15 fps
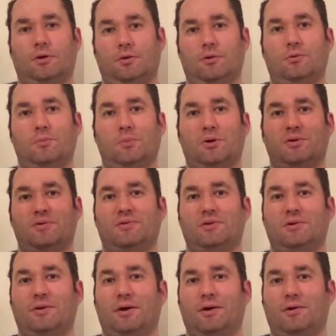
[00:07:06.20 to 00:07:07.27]
you might
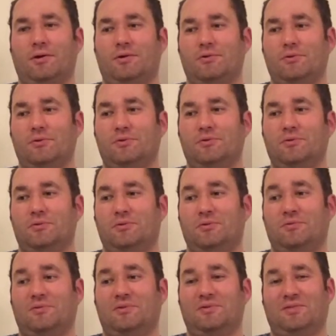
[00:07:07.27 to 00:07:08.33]
seek out others.
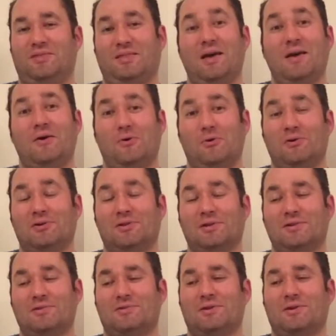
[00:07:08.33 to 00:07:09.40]
But at
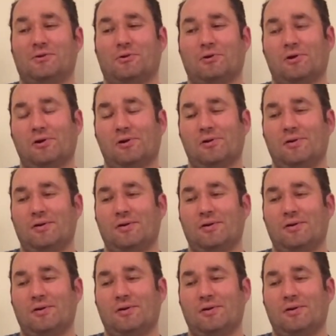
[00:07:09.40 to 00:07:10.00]
least their